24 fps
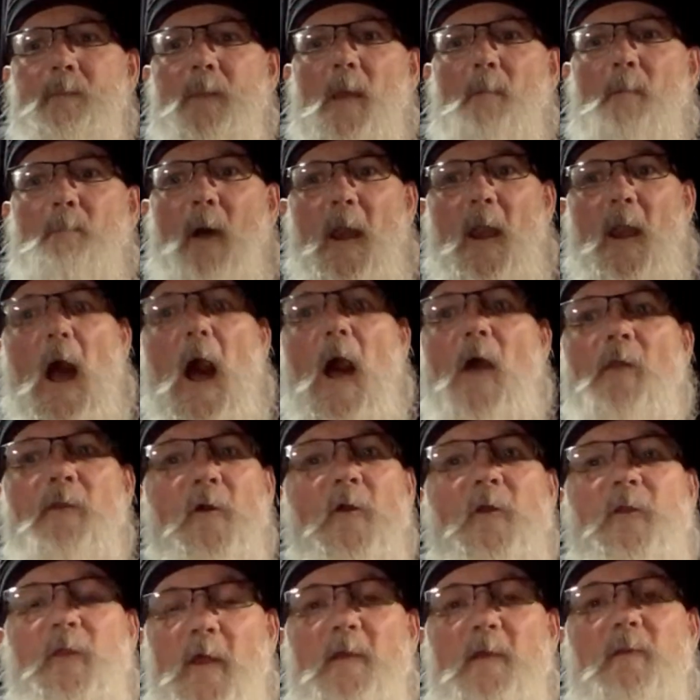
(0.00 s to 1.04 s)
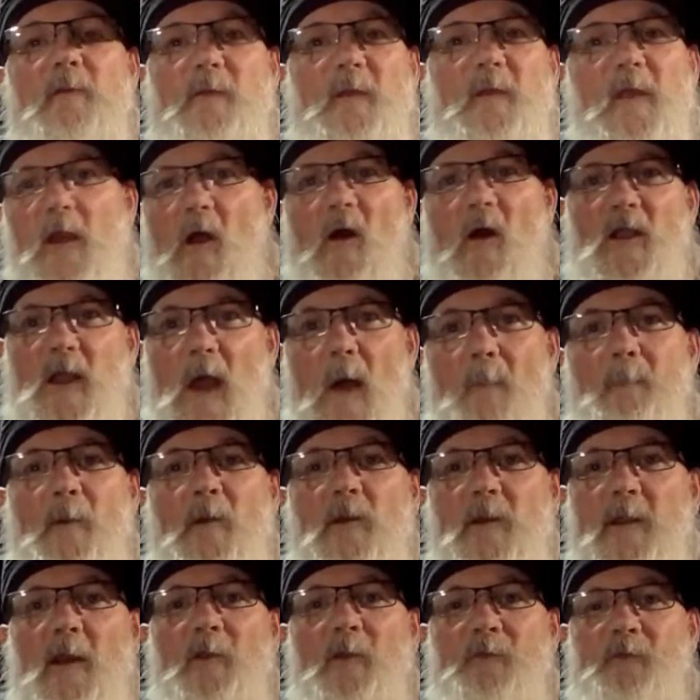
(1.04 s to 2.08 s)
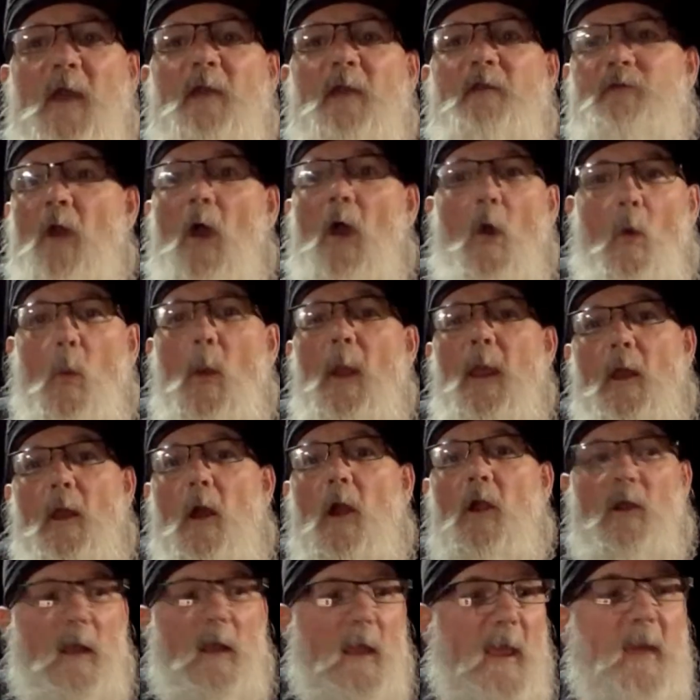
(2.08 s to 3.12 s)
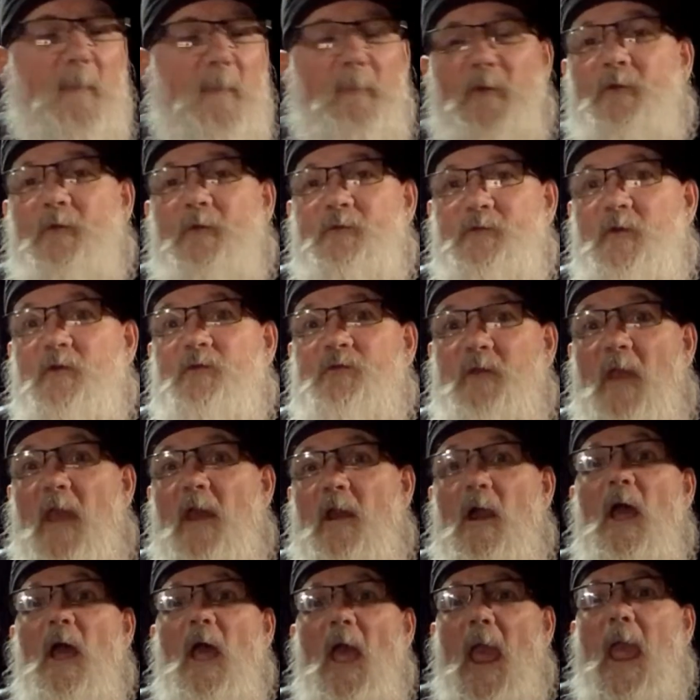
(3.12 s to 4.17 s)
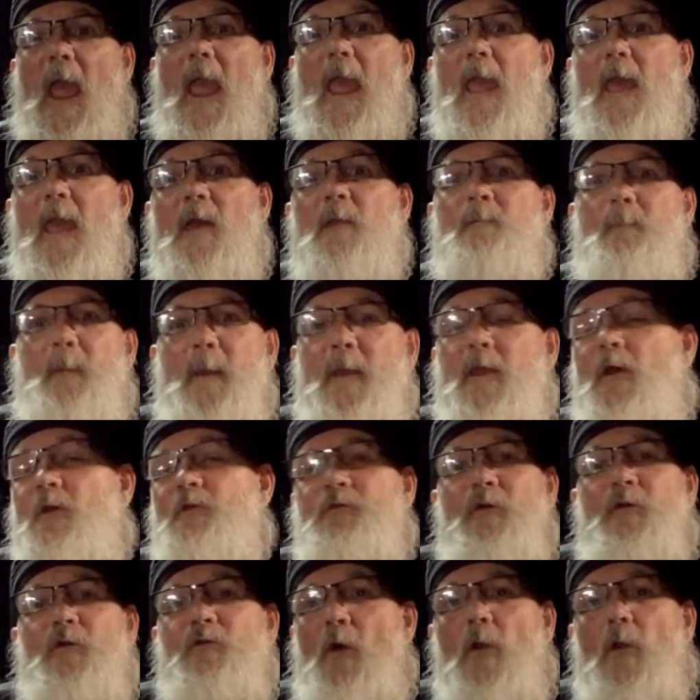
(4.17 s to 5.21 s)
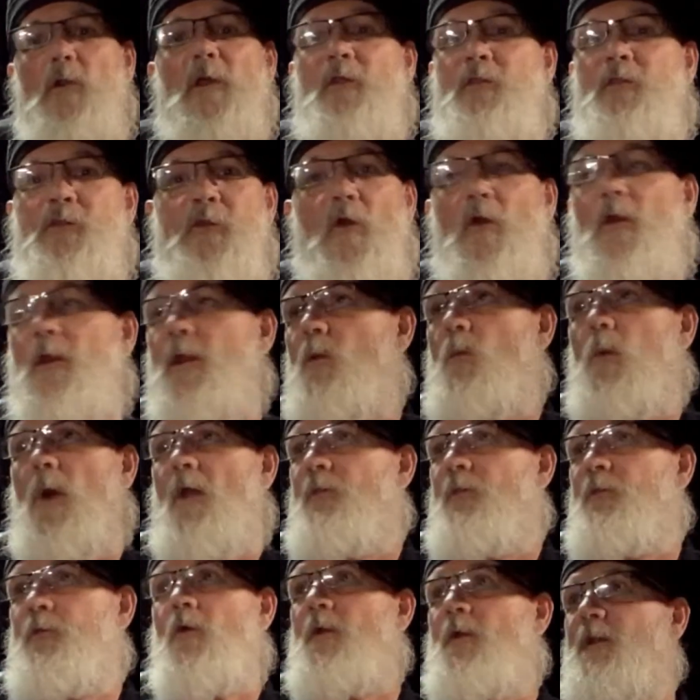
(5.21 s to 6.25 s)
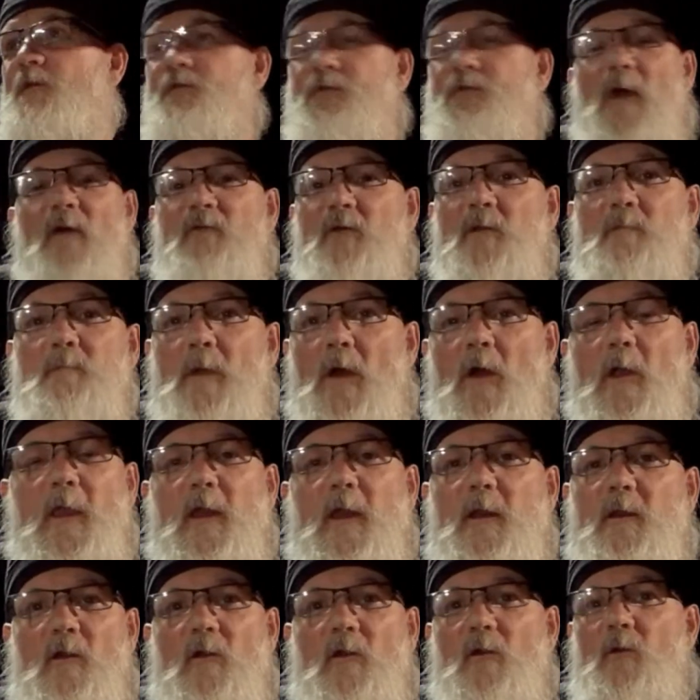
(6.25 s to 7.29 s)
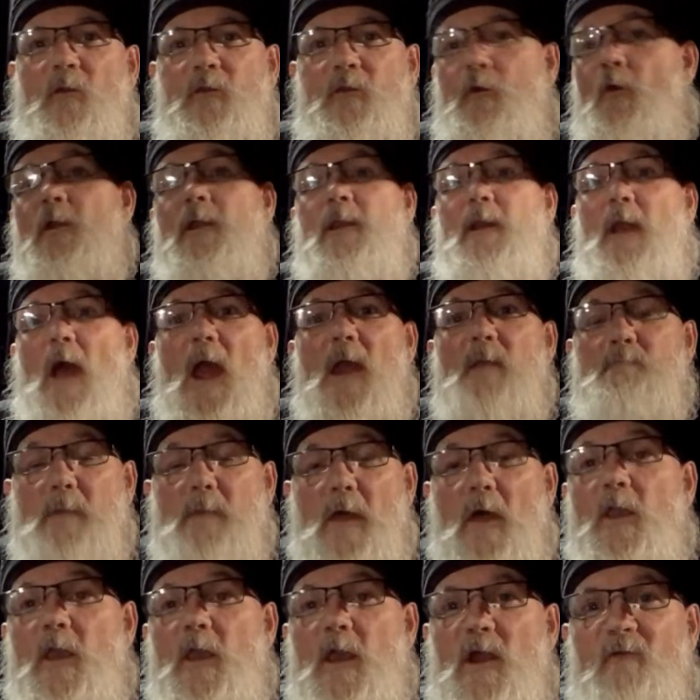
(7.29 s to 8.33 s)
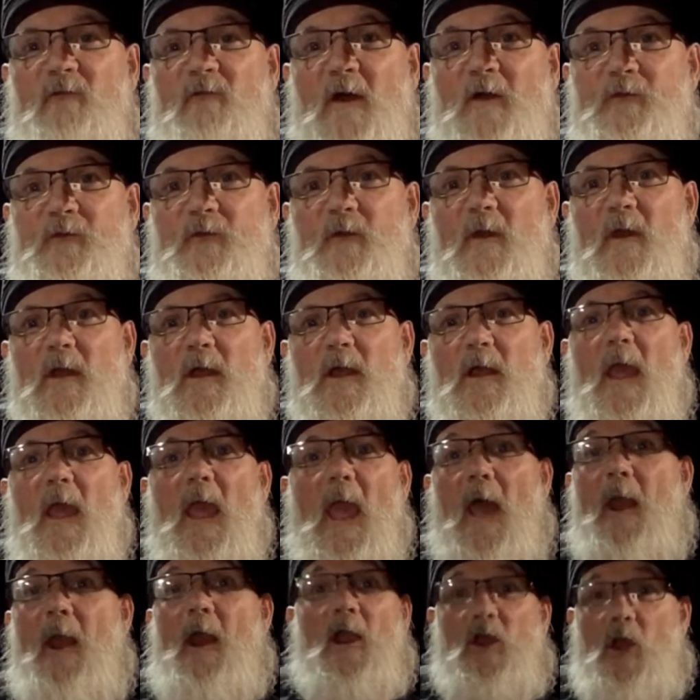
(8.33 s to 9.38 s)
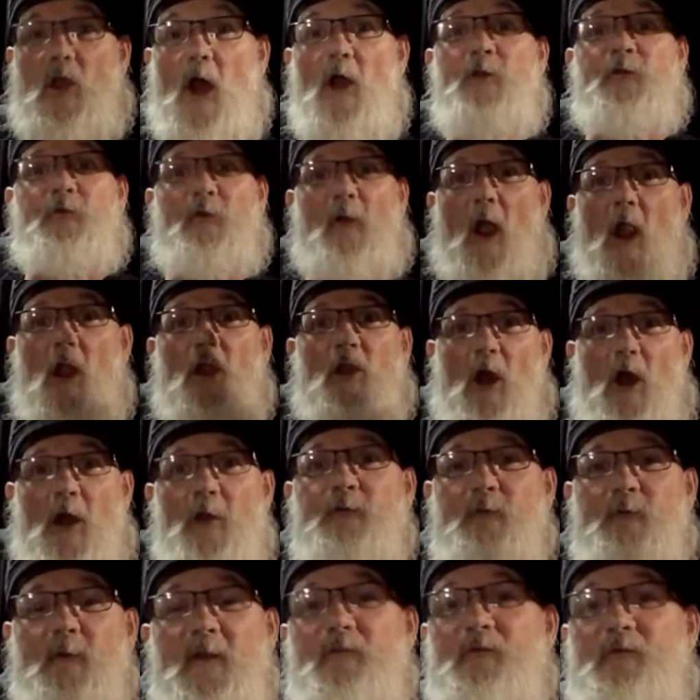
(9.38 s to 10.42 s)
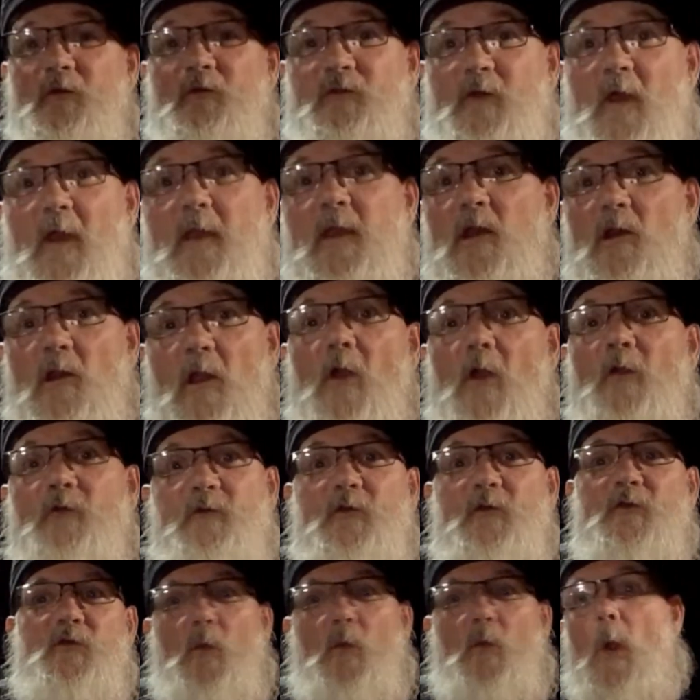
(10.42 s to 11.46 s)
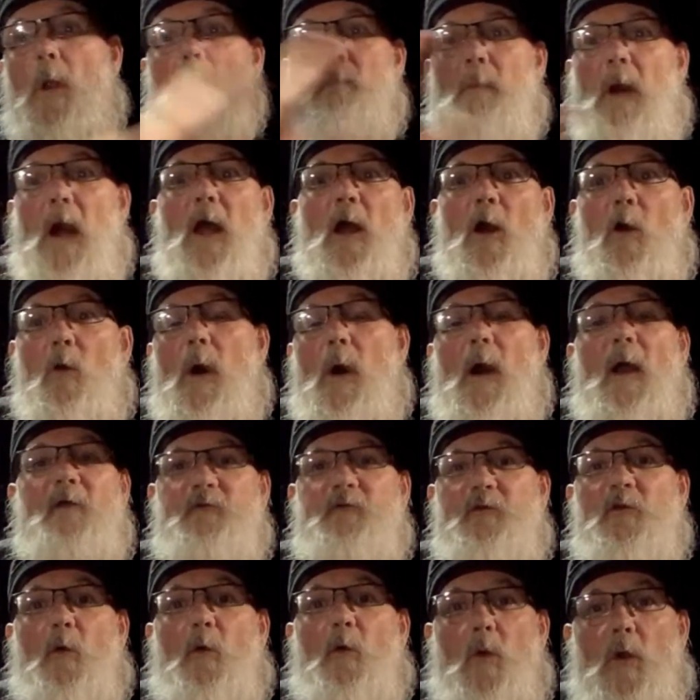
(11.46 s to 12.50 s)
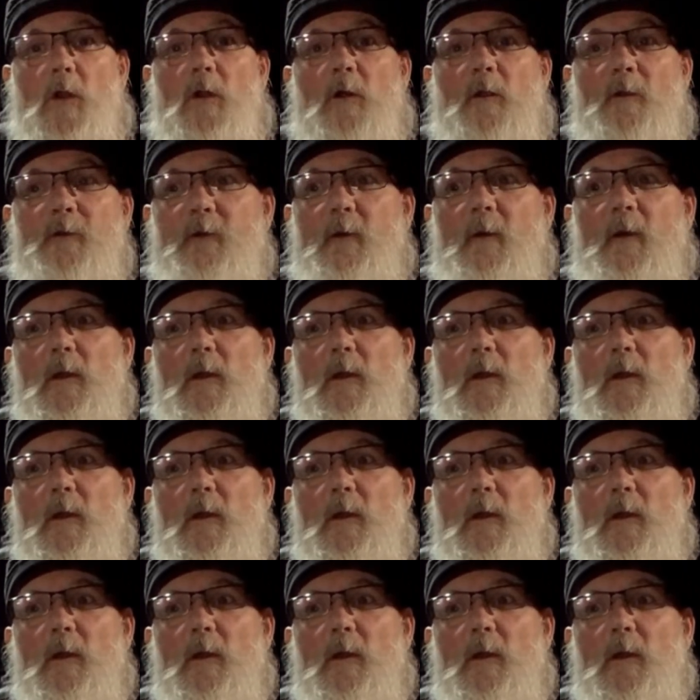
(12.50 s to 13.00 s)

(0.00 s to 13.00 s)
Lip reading: but other than a couple little things, we are able to sustain it. And because there's only 37 million or 39 million of us, and our country is the second largest square mile wise in the world.